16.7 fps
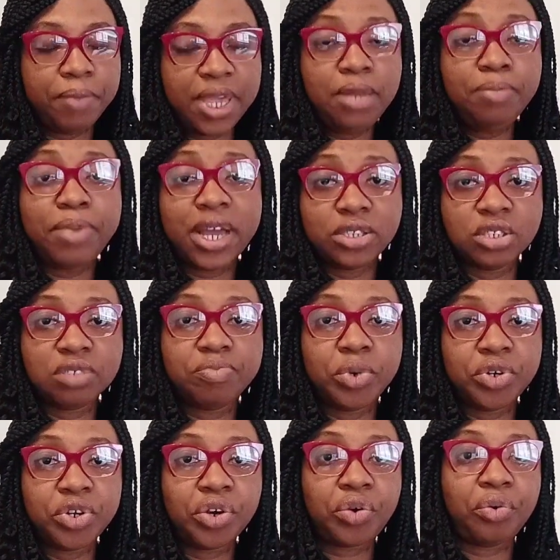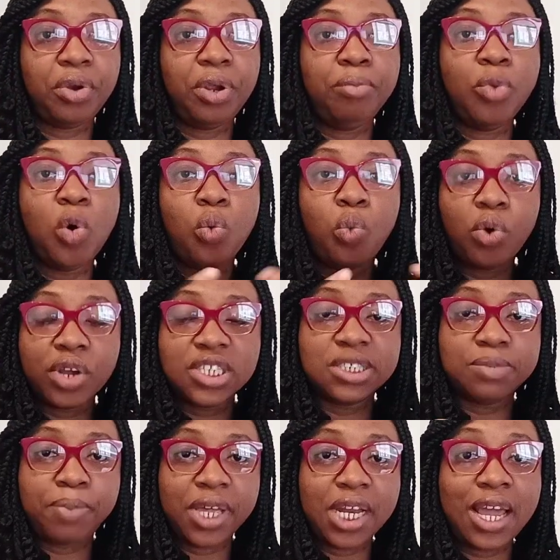main batch of buttercream
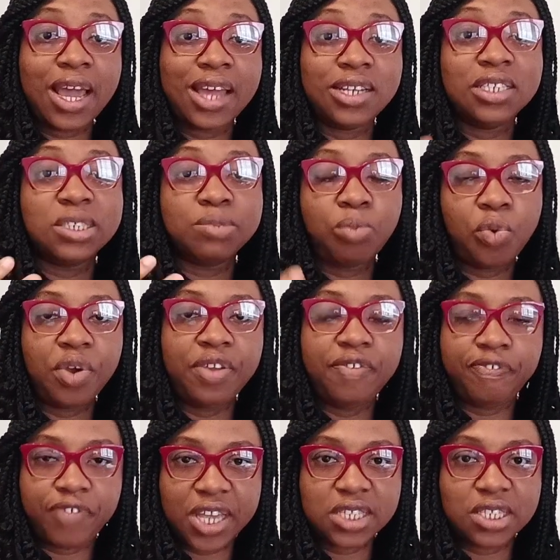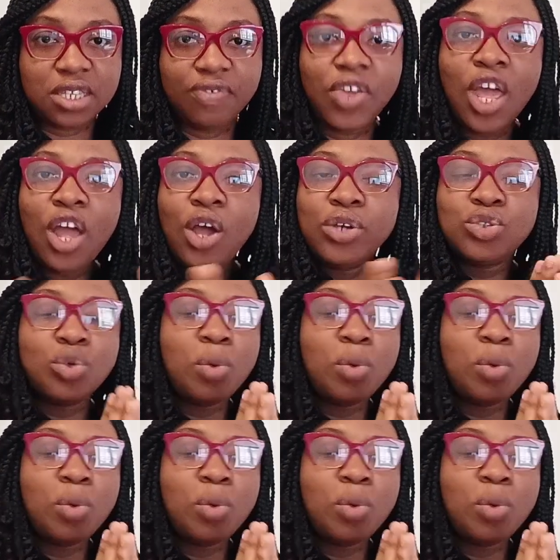works better and is more effective.